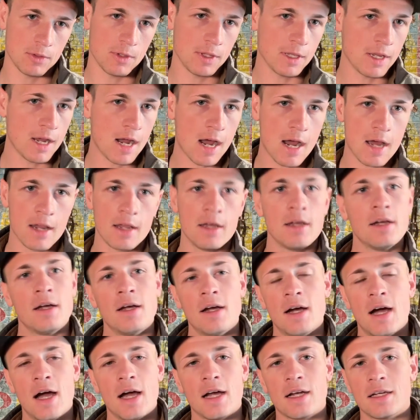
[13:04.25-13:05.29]
really hot,
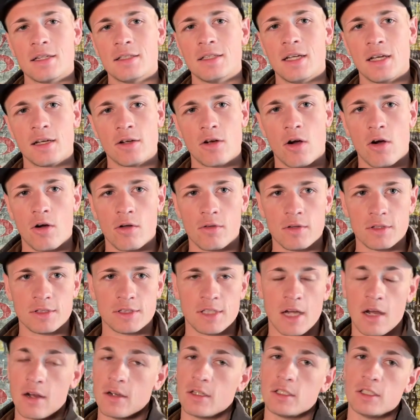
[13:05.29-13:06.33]
I can take all this
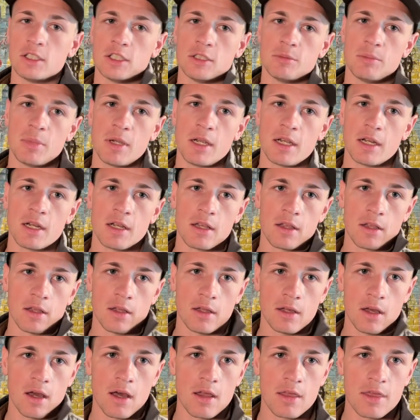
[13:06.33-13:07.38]
down and just be in a
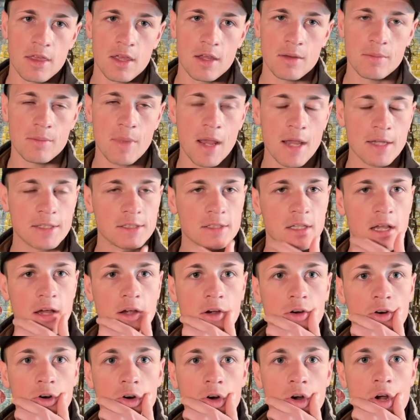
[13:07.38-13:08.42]
thin base
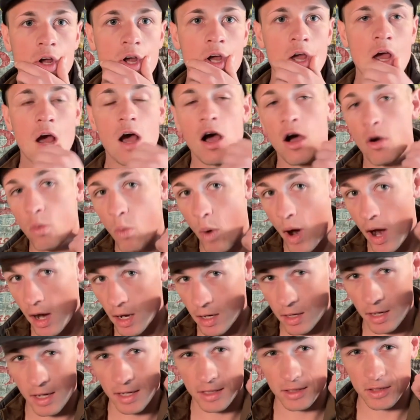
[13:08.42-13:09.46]
layer. Why I
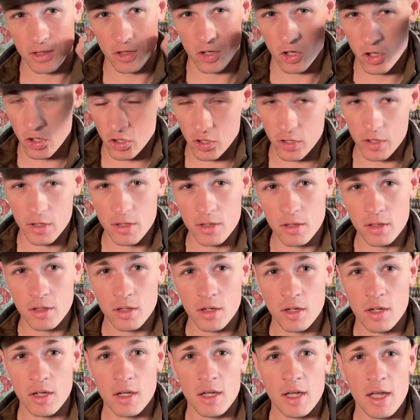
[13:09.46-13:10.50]
like the hood
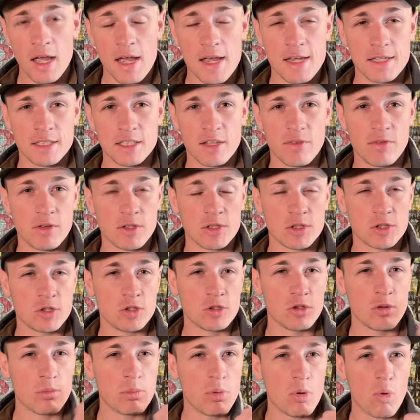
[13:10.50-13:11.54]
is if it's
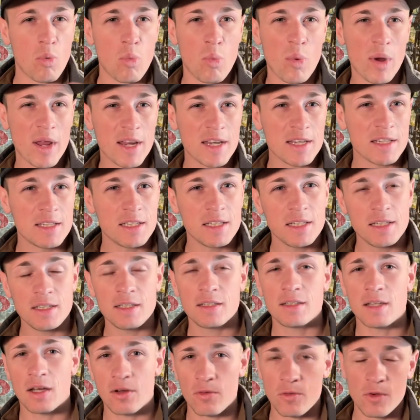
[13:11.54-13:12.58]
super windy,
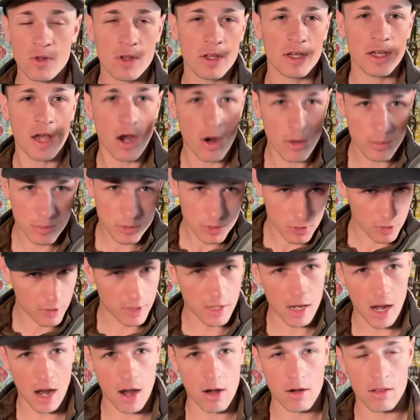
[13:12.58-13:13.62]
that really helps you
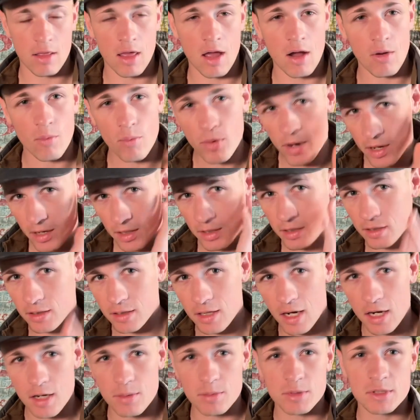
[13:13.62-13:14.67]
get out of that wind and
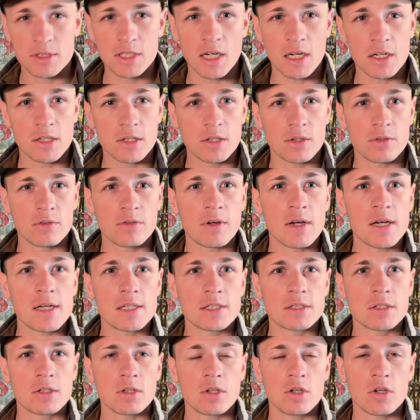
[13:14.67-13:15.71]
kind of protect your
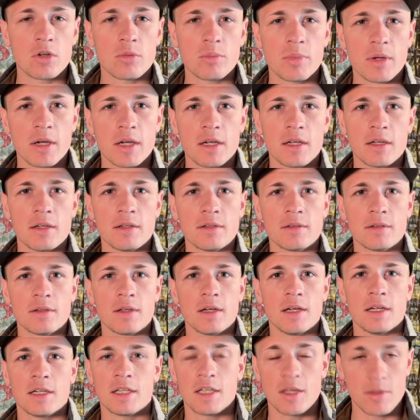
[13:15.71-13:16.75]
face a little bit
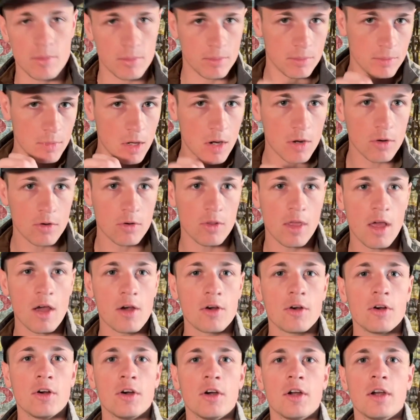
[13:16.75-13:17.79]
and get under that
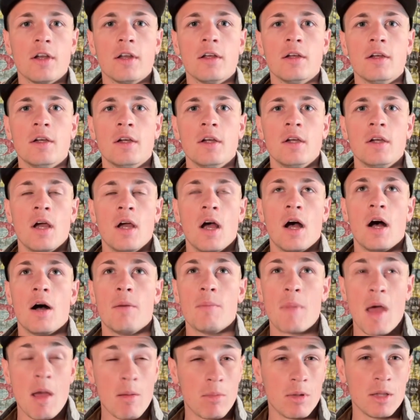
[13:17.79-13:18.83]
hood.
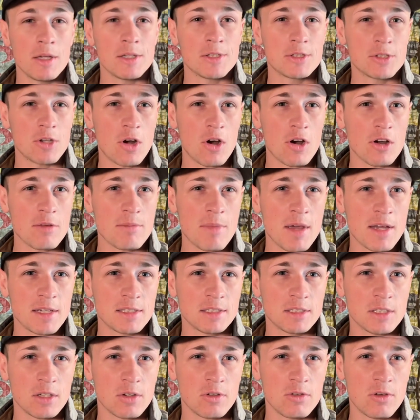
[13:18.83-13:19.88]
Everly Stock
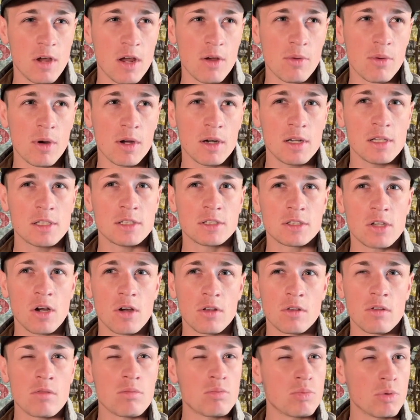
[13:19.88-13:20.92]
makes a great one. It's
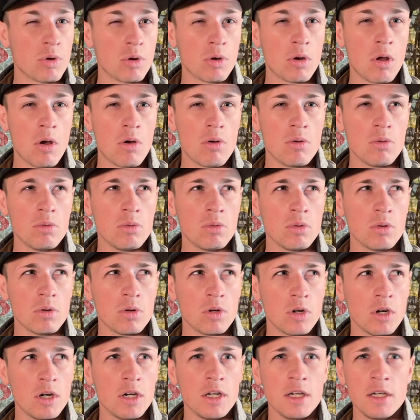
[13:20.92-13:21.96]
called the Bruno
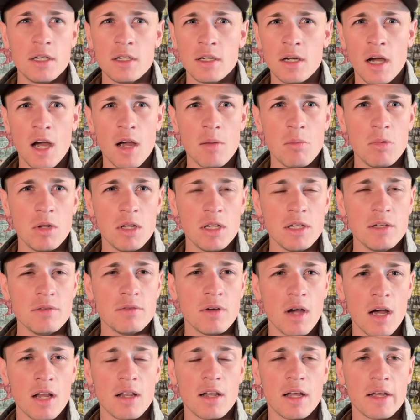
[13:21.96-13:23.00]
hoodie, I believe.
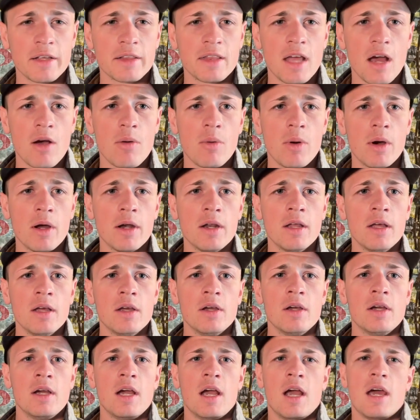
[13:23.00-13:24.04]
I like that one.
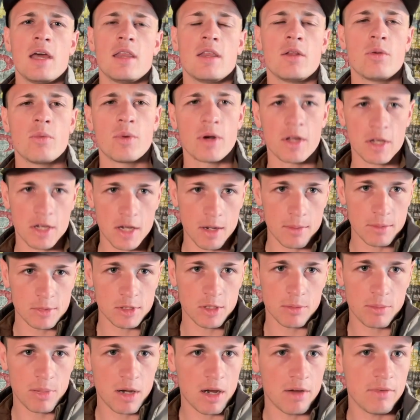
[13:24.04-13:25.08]
And then when it comes
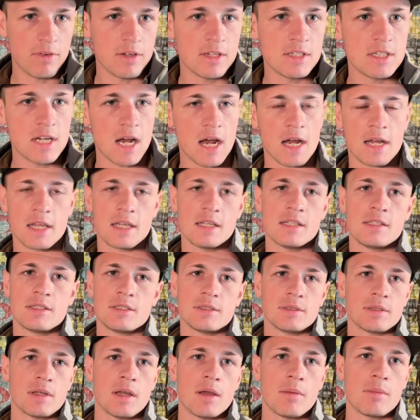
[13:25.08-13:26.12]
to puffy
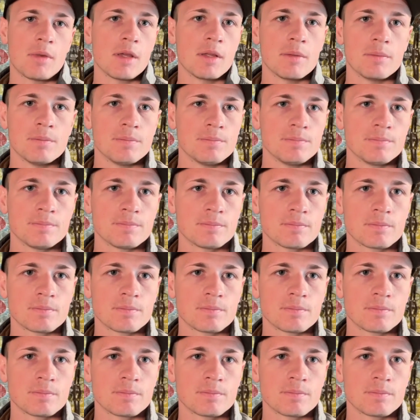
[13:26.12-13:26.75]
jackets, I mean,